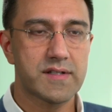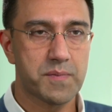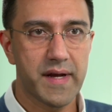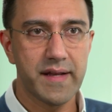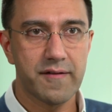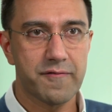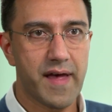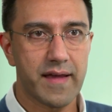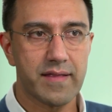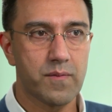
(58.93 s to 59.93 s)
Despite the
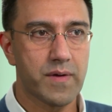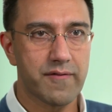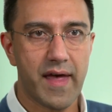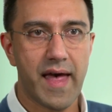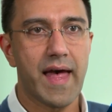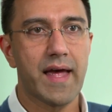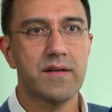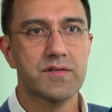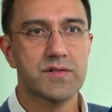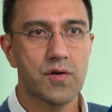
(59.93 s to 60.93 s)
fact that we have
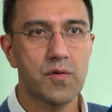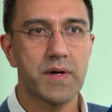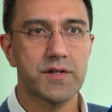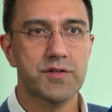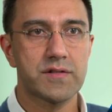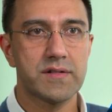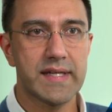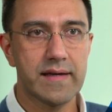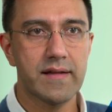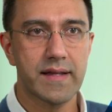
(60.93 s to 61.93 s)
had so much
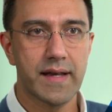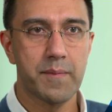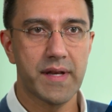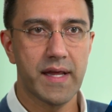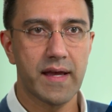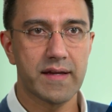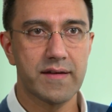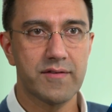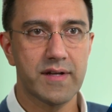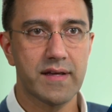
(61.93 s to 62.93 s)
deal and M&A
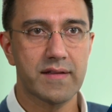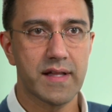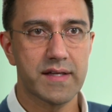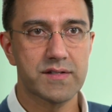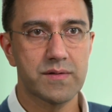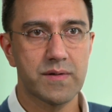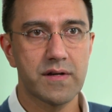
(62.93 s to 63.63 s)
activity in the last two